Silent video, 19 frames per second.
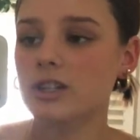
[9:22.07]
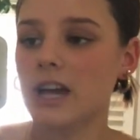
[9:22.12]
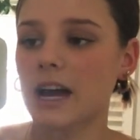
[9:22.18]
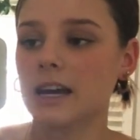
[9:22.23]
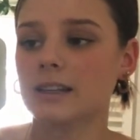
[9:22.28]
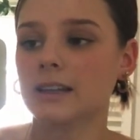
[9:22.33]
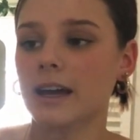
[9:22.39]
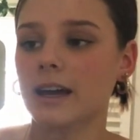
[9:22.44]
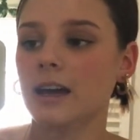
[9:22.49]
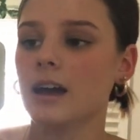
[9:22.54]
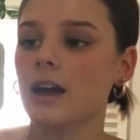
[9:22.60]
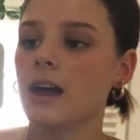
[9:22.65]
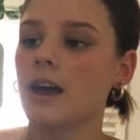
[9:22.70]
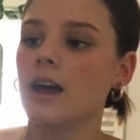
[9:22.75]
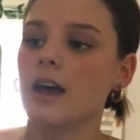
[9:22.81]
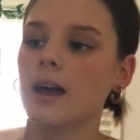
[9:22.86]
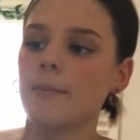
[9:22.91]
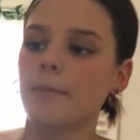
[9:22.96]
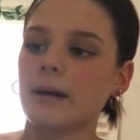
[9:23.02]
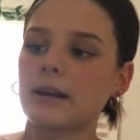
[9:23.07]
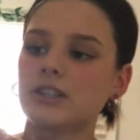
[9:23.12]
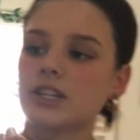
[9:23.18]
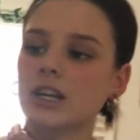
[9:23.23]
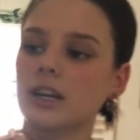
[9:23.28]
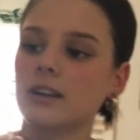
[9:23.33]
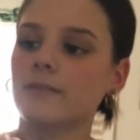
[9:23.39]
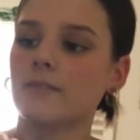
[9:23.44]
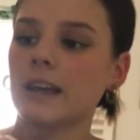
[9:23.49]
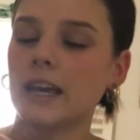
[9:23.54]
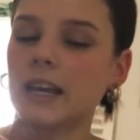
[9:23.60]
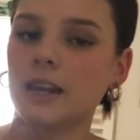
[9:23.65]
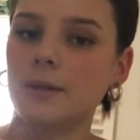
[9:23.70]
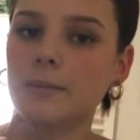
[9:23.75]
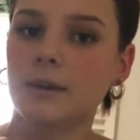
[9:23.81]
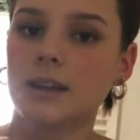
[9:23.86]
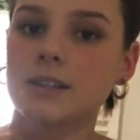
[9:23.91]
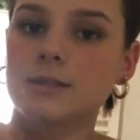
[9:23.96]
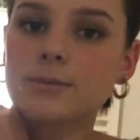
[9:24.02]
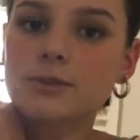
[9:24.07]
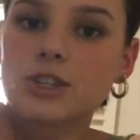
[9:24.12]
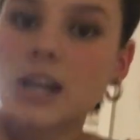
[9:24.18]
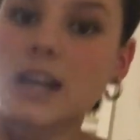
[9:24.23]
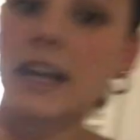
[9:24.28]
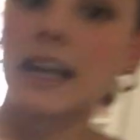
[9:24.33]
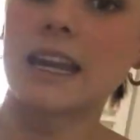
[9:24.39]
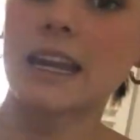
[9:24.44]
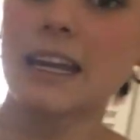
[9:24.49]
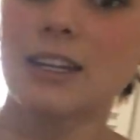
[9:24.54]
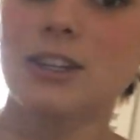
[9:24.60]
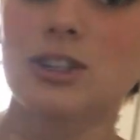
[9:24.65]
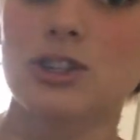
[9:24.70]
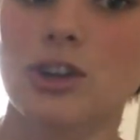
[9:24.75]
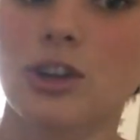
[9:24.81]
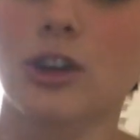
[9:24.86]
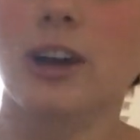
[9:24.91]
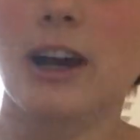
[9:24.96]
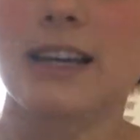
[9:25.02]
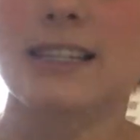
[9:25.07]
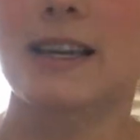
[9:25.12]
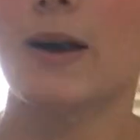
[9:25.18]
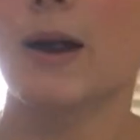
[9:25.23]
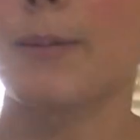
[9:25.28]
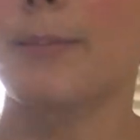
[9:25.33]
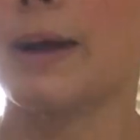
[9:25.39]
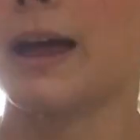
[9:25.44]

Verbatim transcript: I had like my chicken fajita mix, which I need to show you guys how I